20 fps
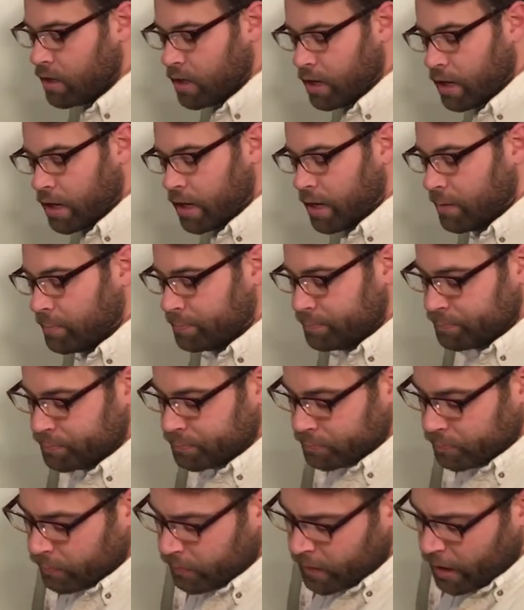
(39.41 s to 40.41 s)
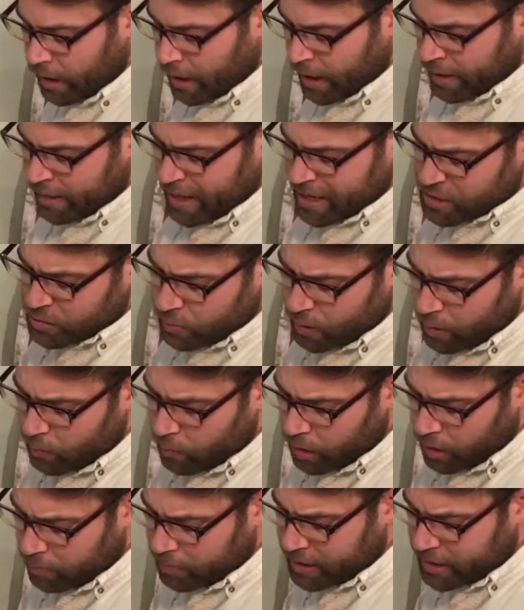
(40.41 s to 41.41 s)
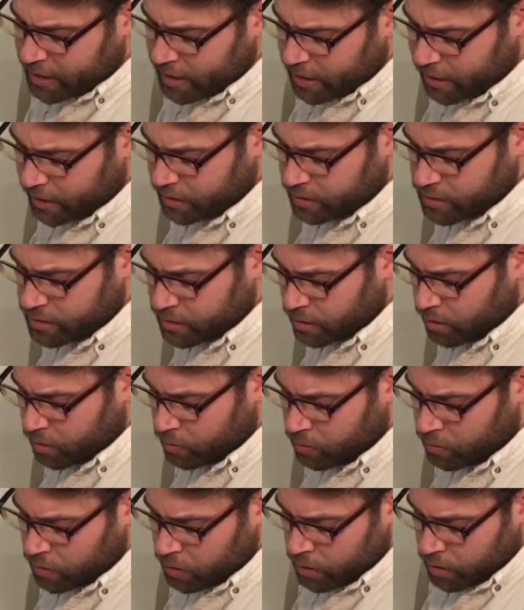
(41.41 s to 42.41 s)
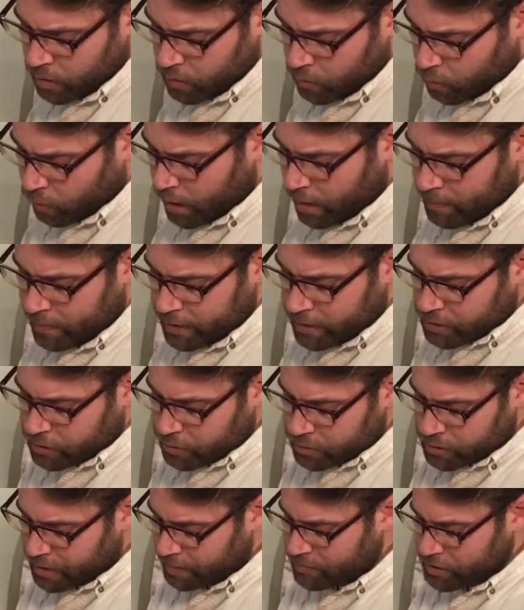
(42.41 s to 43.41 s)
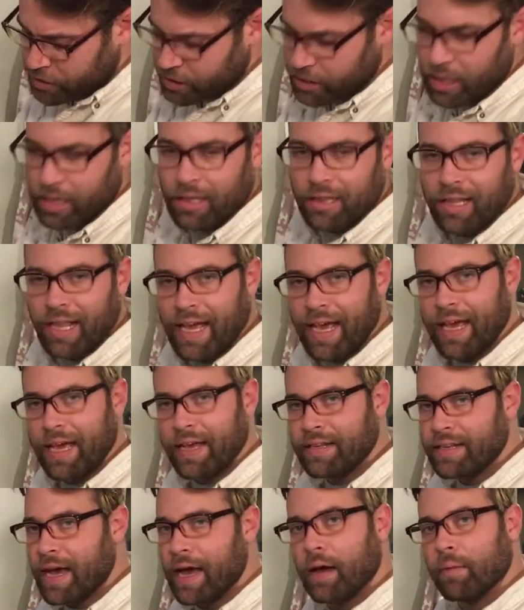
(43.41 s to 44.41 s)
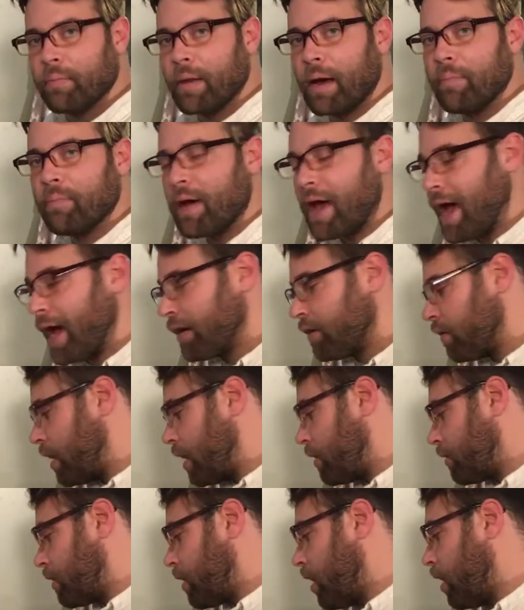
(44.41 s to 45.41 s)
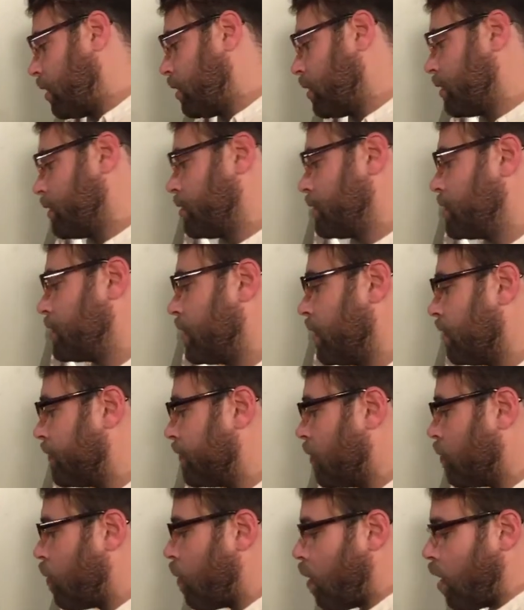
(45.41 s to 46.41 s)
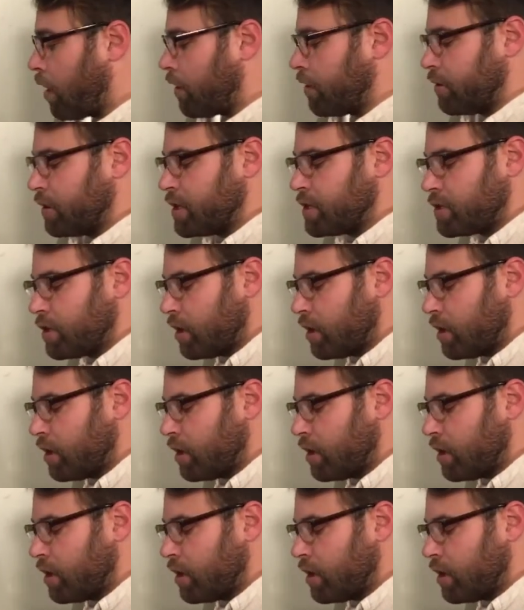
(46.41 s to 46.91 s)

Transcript: and that's where I want to begin. So what I'm going to do is I'm just going to lay down my background colors of the water. These